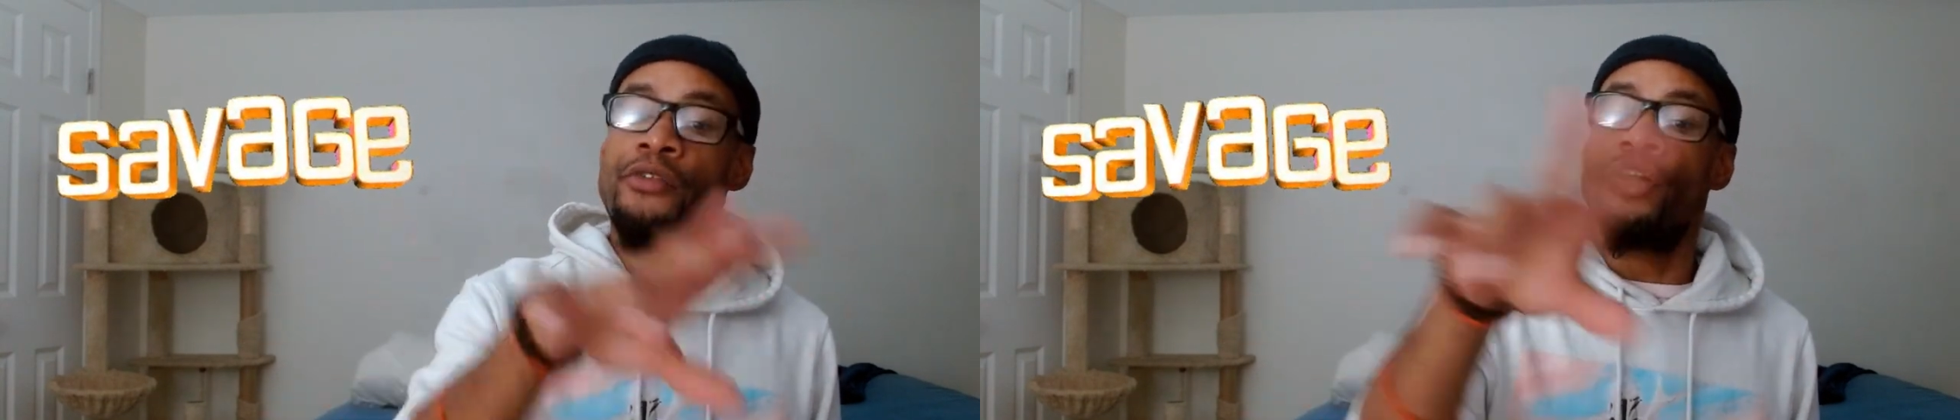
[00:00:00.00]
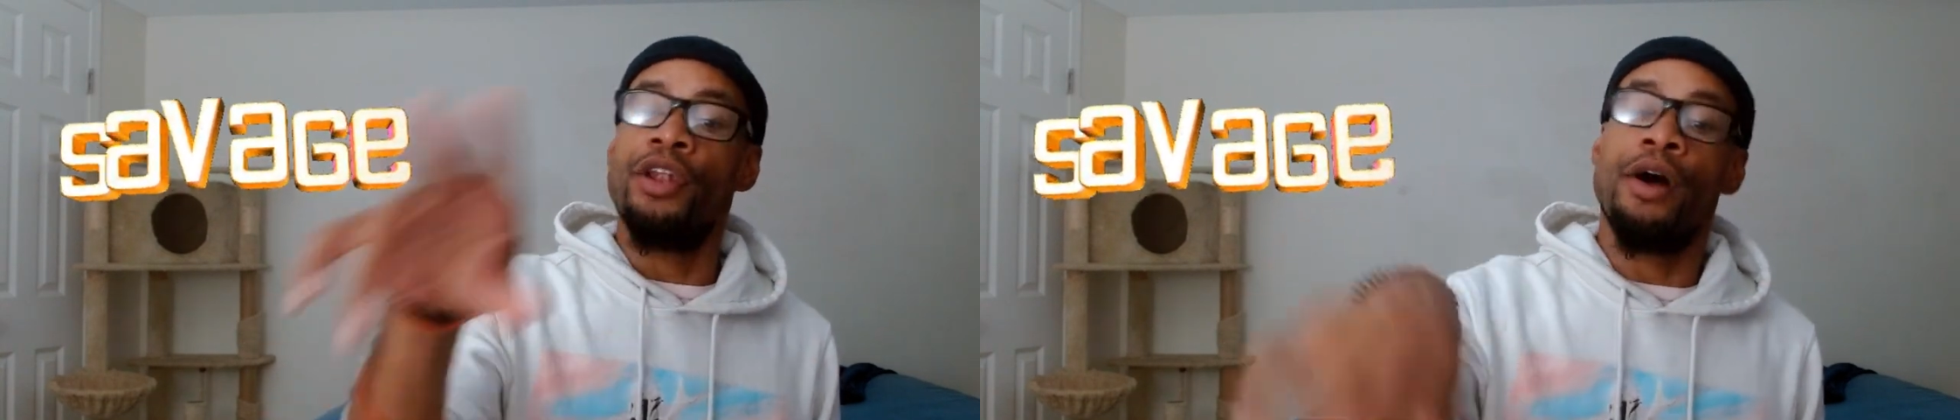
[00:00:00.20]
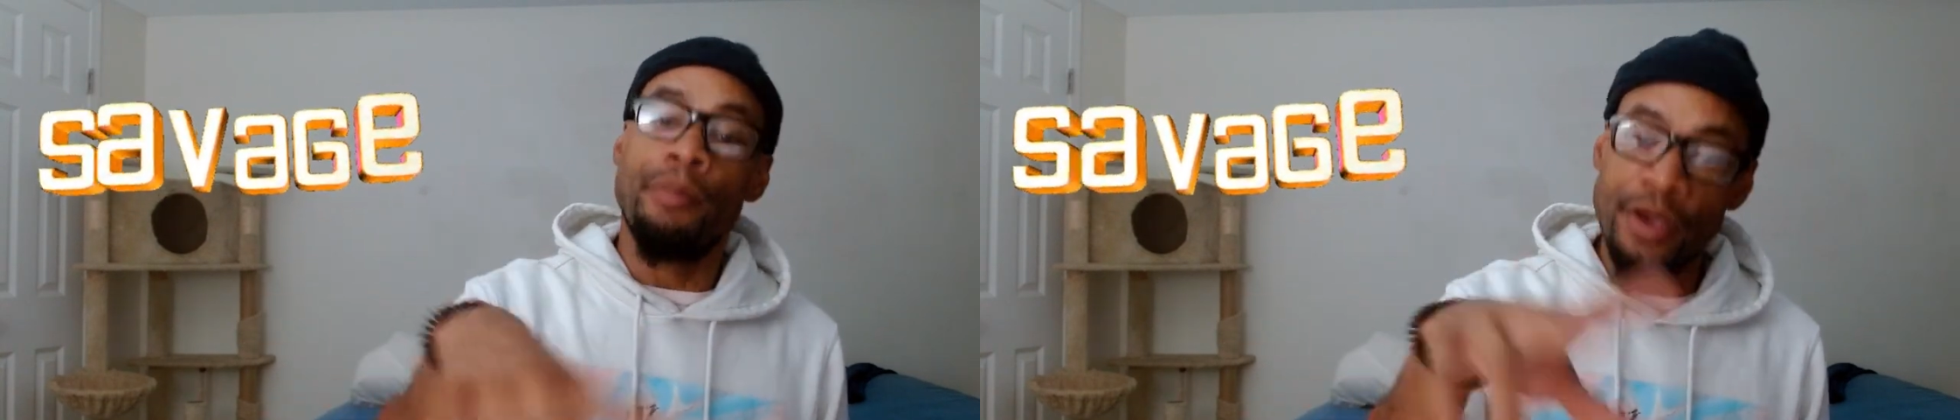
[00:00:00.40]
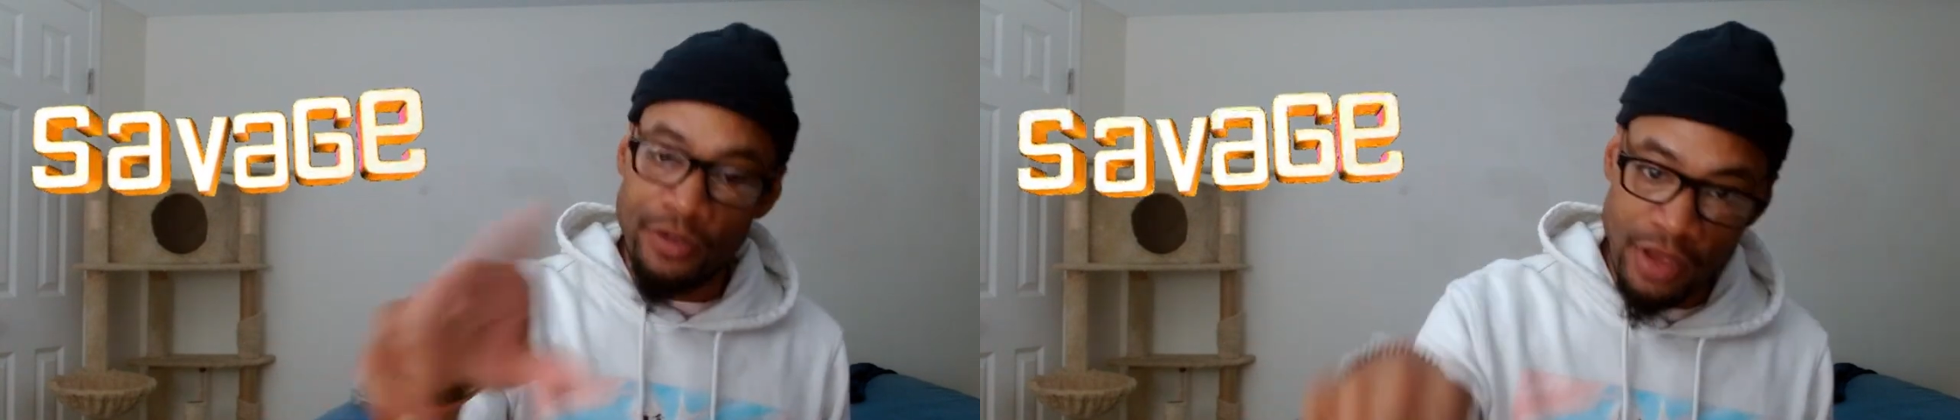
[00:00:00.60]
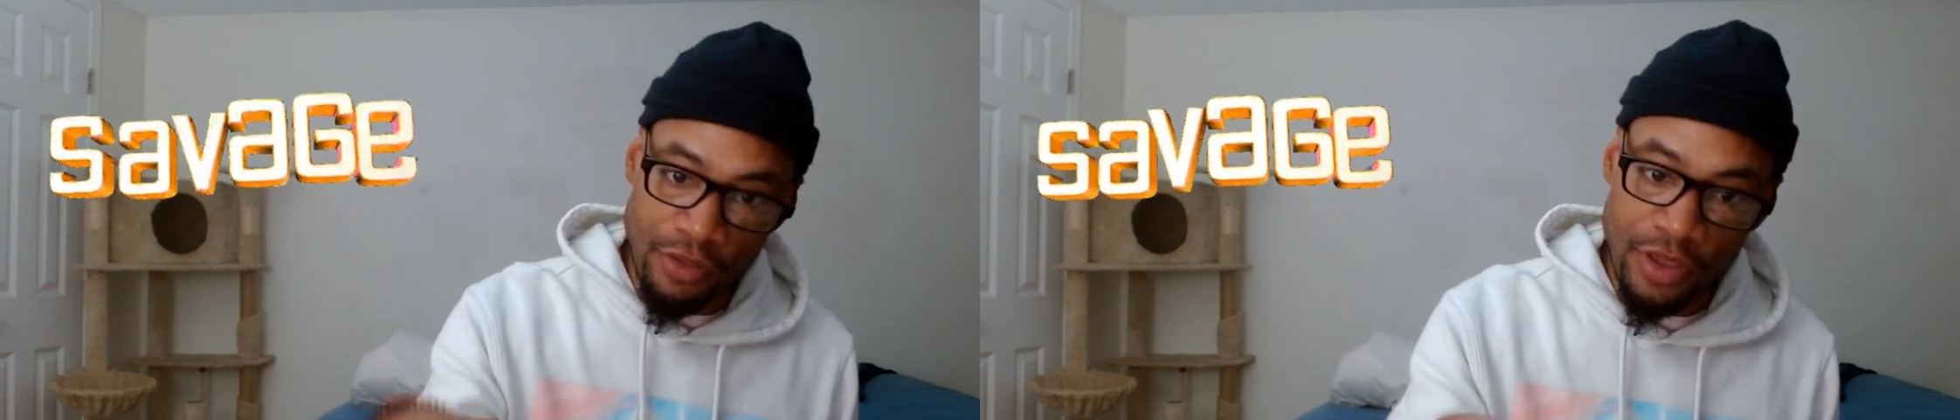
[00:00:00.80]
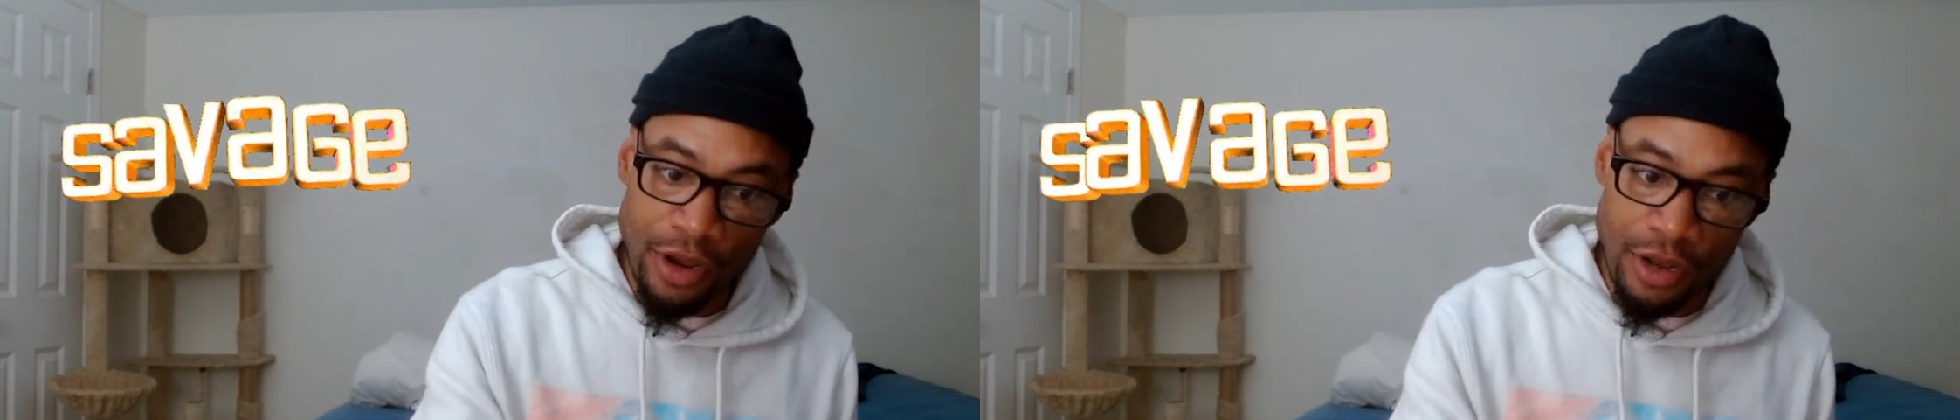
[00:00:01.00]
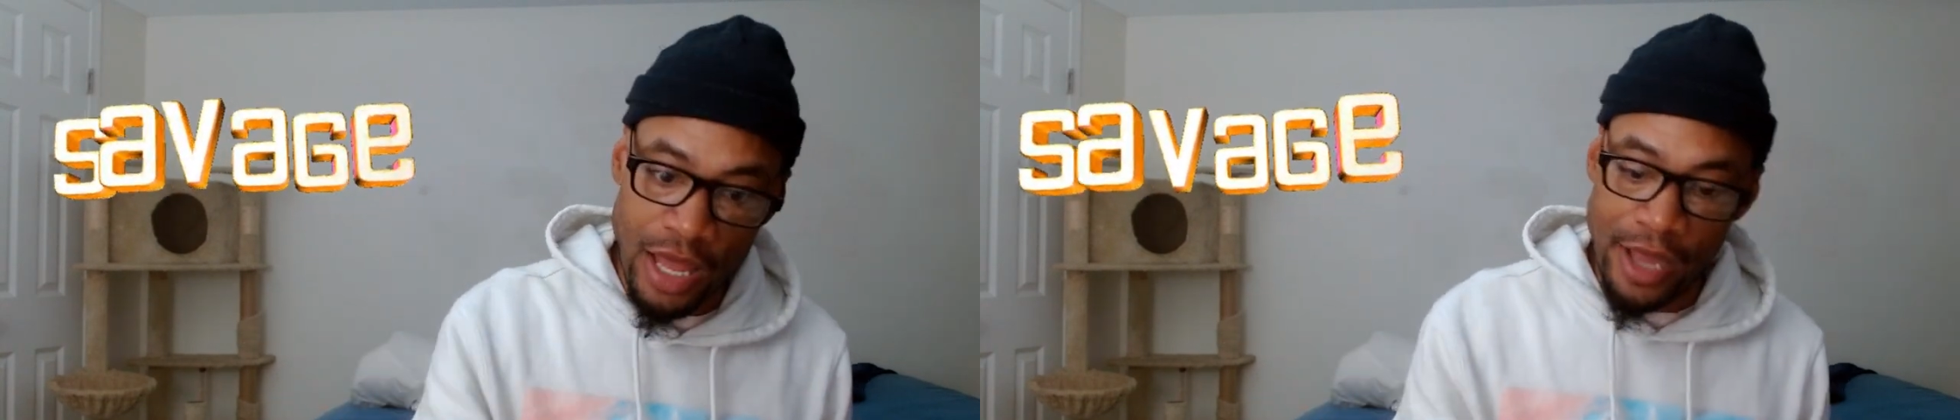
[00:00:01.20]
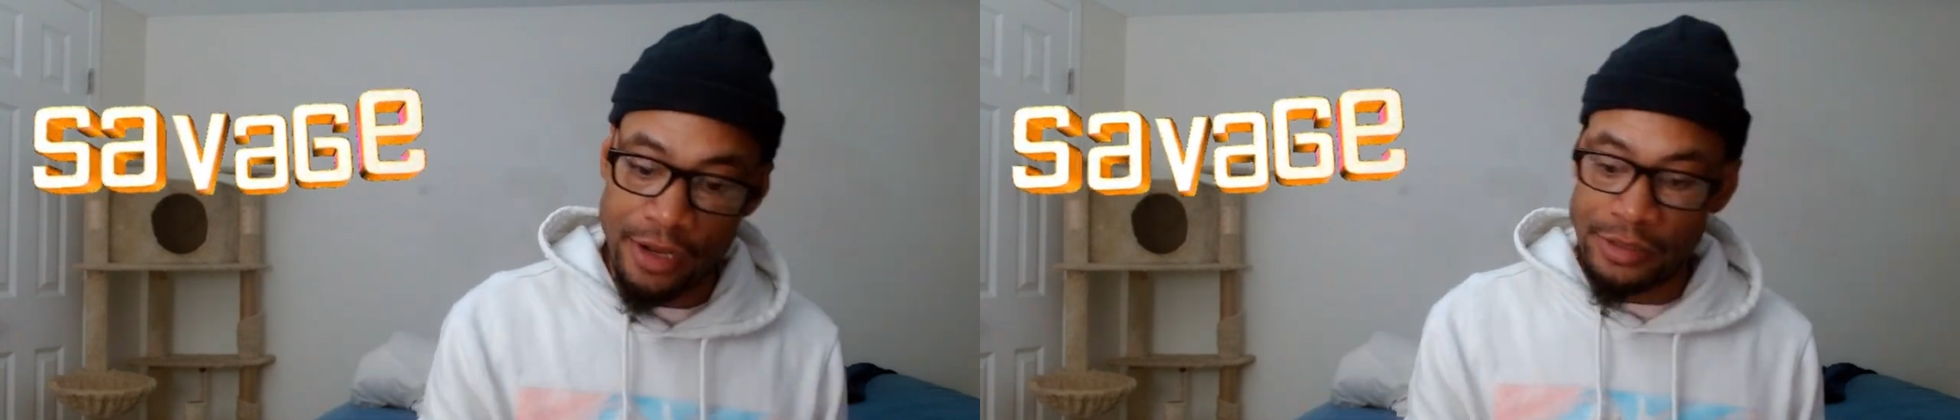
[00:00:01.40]
Columbia, South
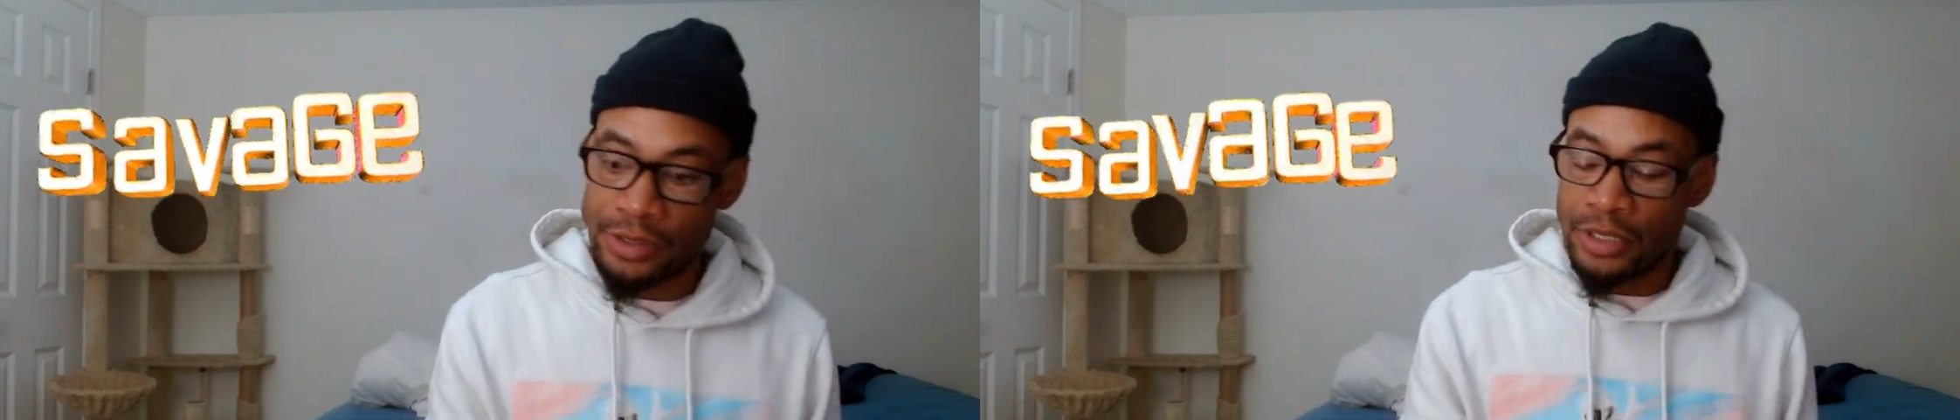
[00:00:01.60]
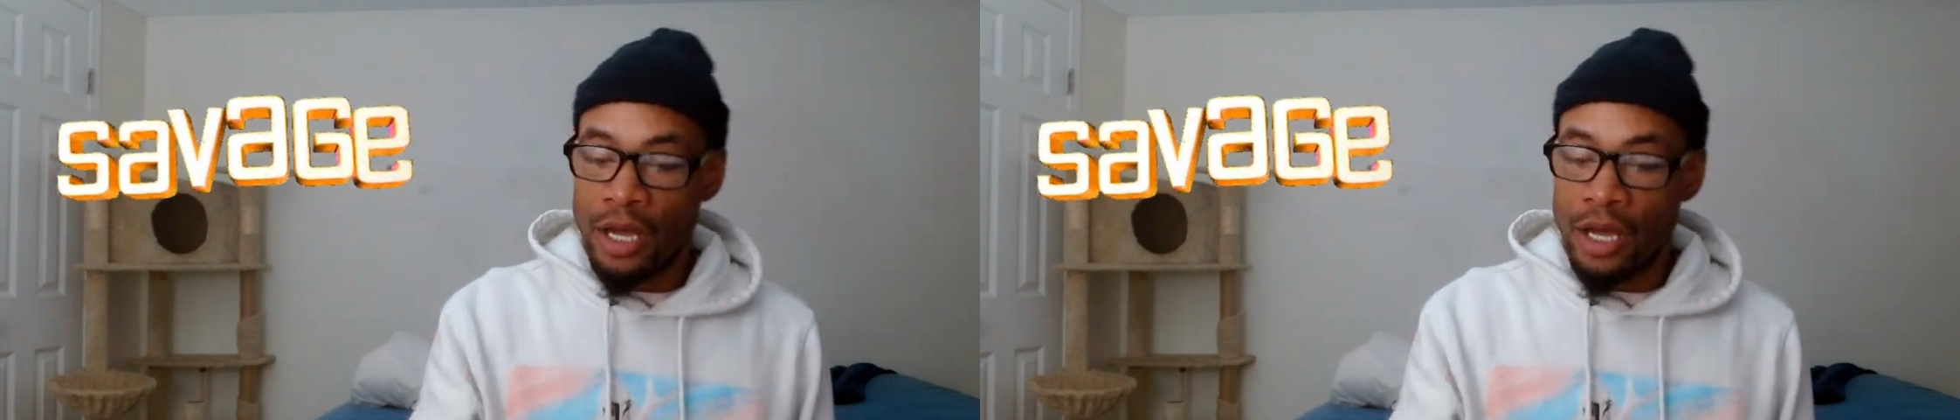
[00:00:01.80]
Carolina,